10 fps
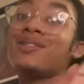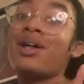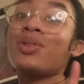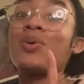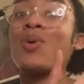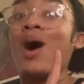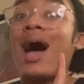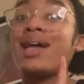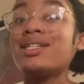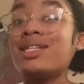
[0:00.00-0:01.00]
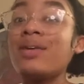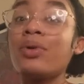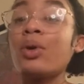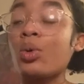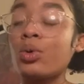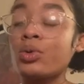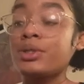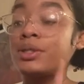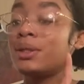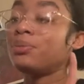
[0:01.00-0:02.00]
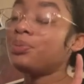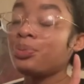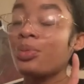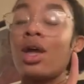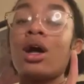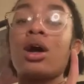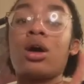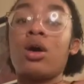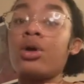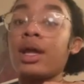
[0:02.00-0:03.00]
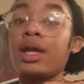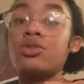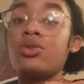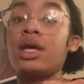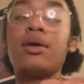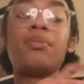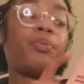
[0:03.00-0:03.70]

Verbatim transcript: my little hygiene tip for the girls. Go in and get you that,